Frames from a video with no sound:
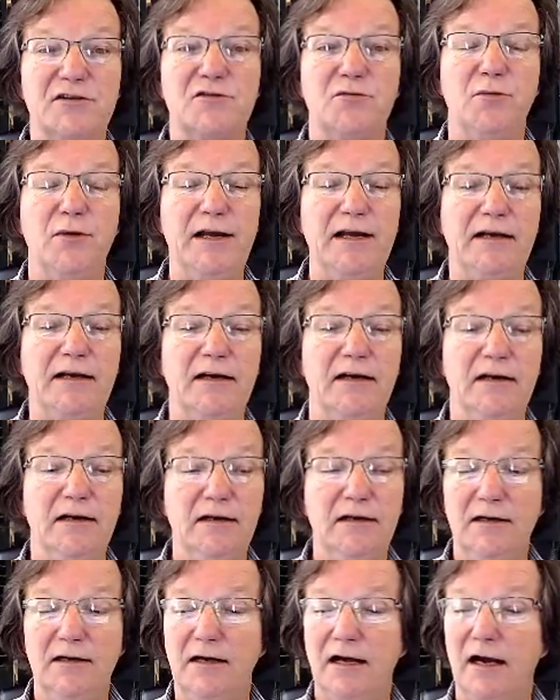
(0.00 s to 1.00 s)
week.
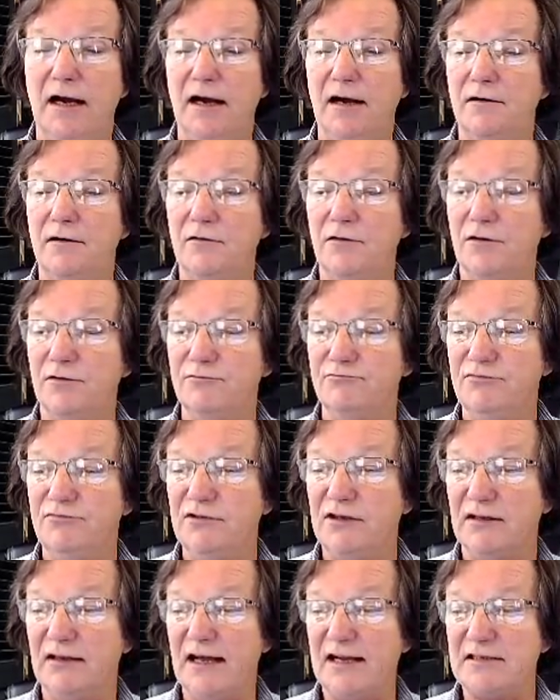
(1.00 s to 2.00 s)
Uh, or
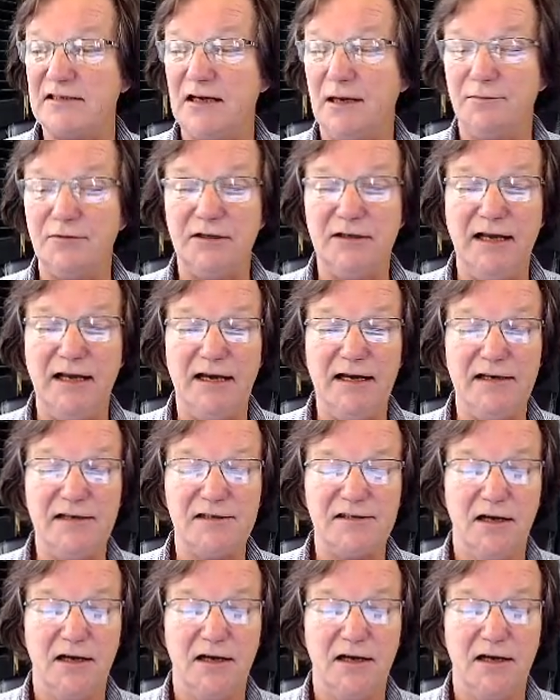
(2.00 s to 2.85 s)
the last couple of days